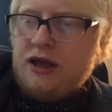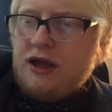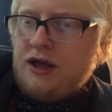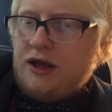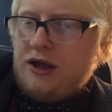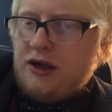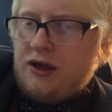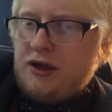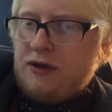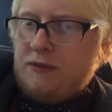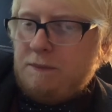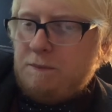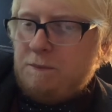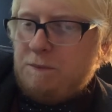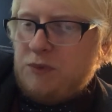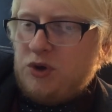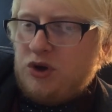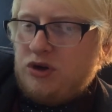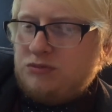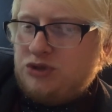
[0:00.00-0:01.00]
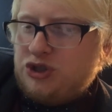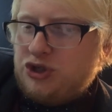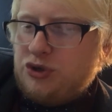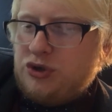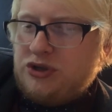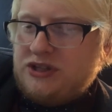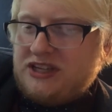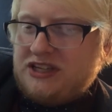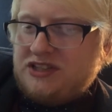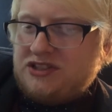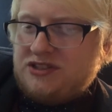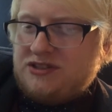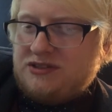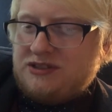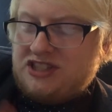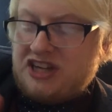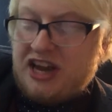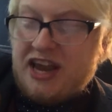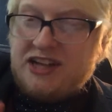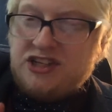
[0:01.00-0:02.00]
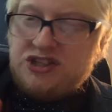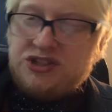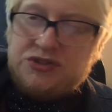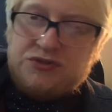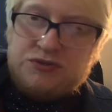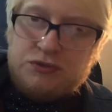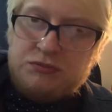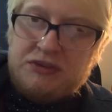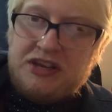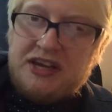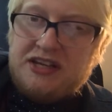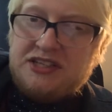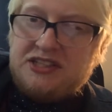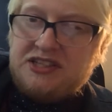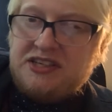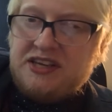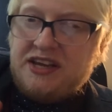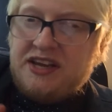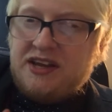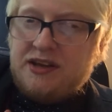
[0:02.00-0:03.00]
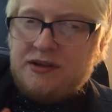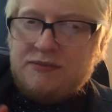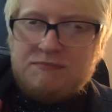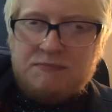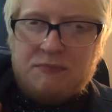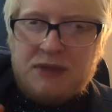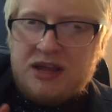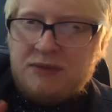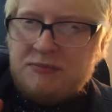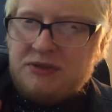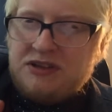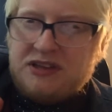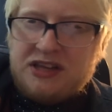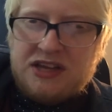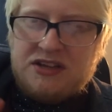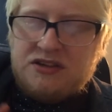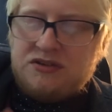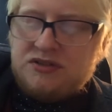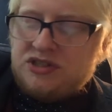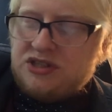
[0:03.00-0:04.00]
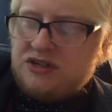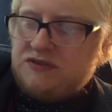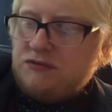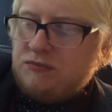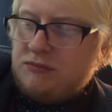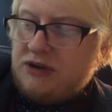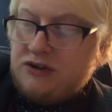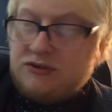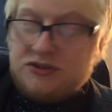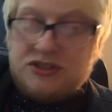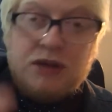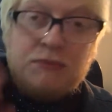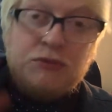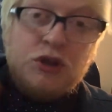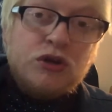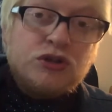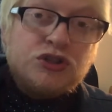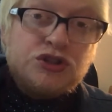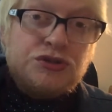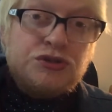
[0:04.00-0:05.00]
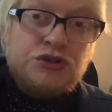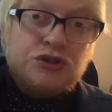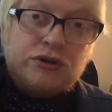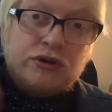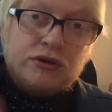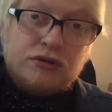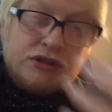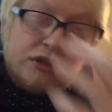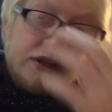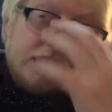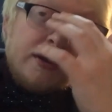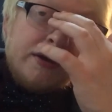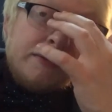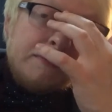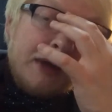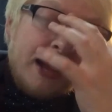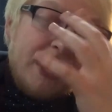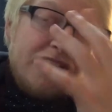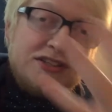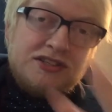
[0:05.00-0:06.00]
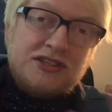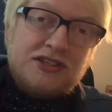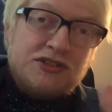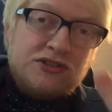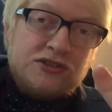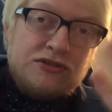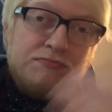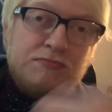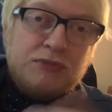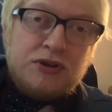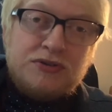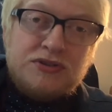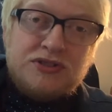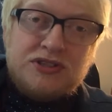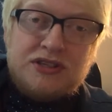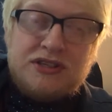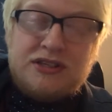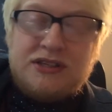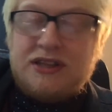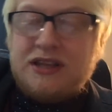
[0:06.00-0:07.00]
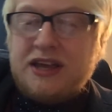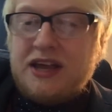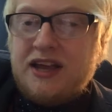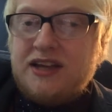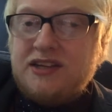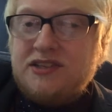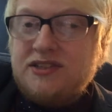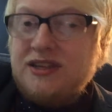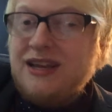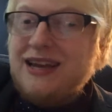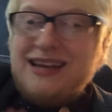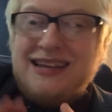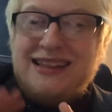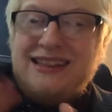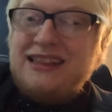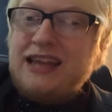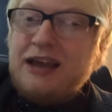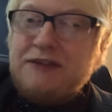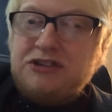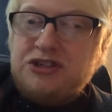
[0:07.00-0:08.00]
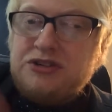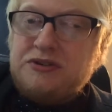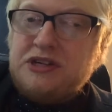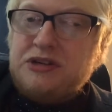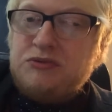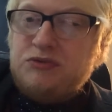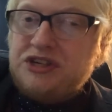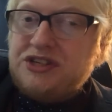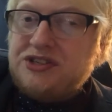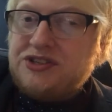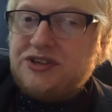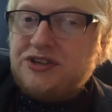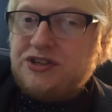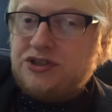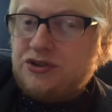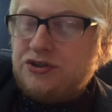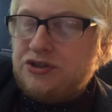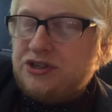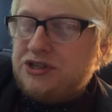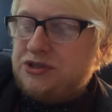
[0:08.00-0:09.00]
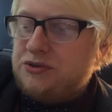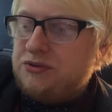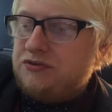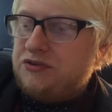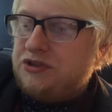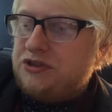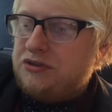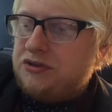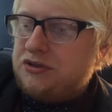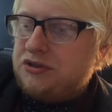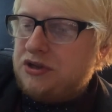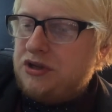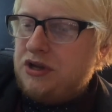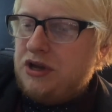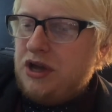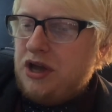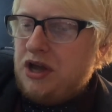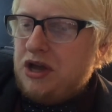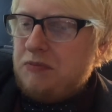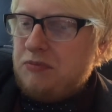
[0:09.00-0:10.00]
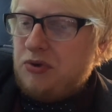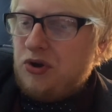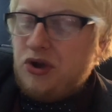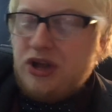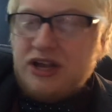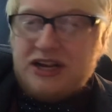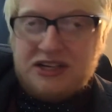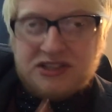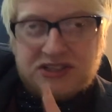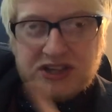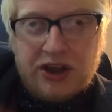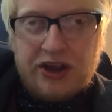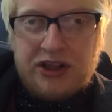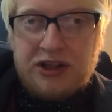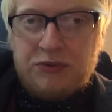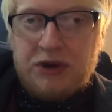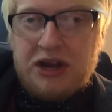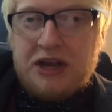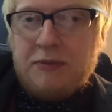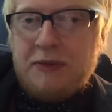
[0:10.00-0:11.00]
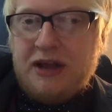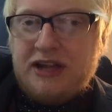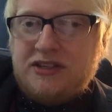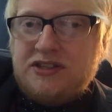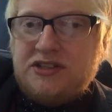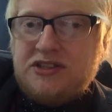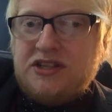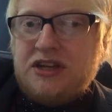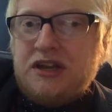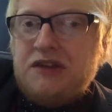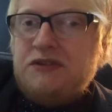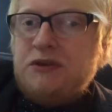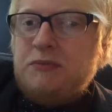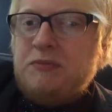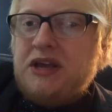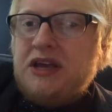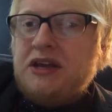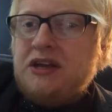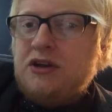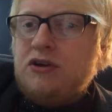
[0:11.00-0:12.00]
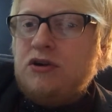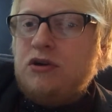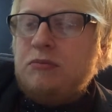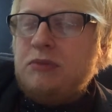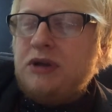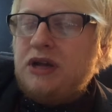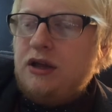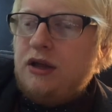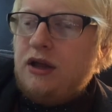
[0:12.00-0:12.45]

Um, but I'm sure this changes from year to year. Maybe they use different barrels. I'm not too sure, um, as is mostly the case. Never do any research on these reviews. But it is highly recommended if you pick it up.